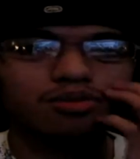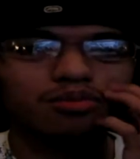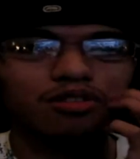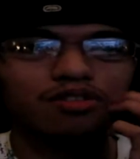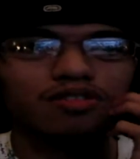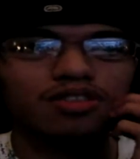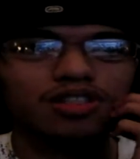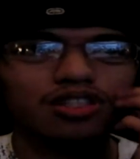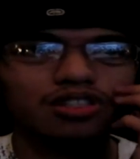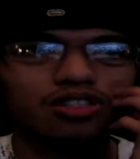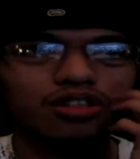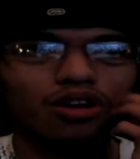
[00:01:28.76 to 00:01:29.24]

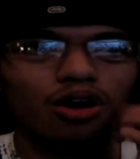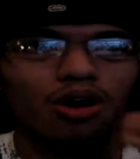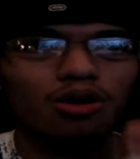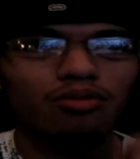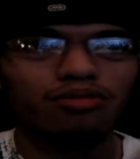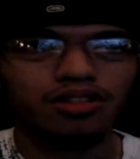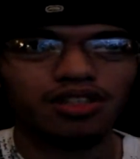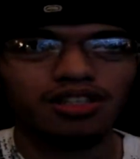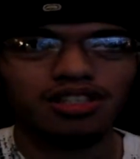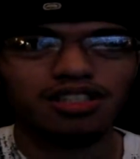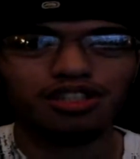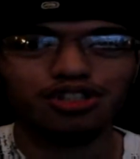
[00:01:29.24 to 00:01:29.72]
movies, so
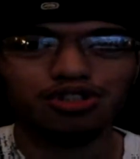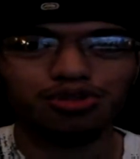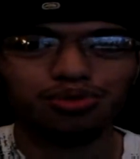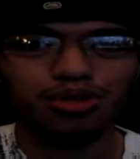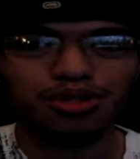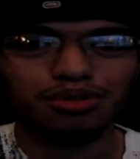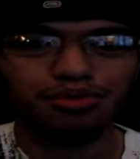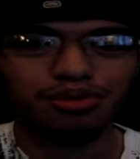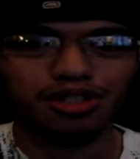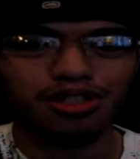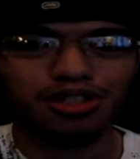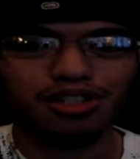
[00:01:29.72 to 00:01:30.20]
hopefully this is
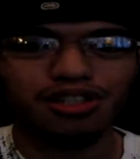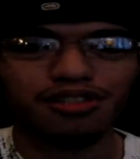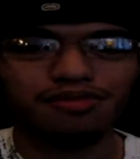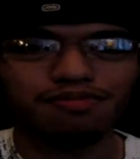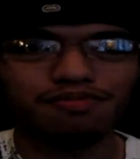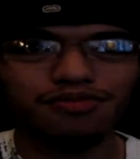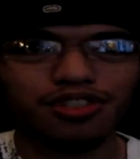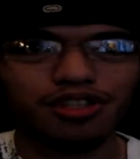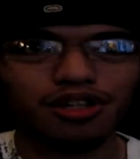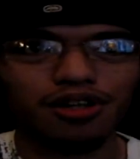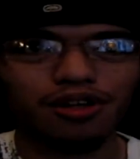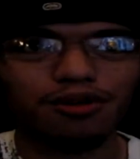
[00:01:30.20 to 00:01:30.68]
really, really good.
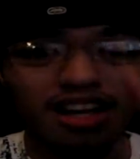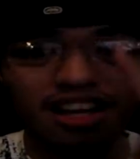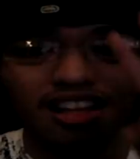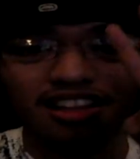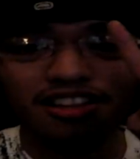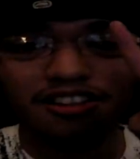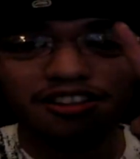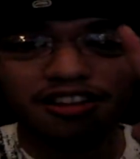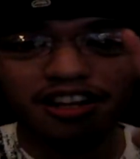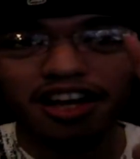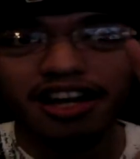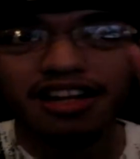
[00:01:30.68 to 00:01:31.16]
So
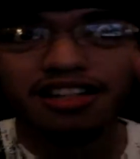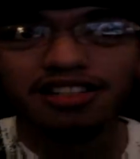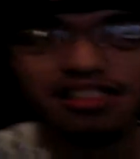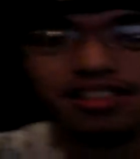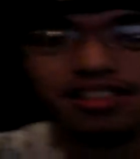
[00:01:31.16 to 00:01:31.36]
later, guys.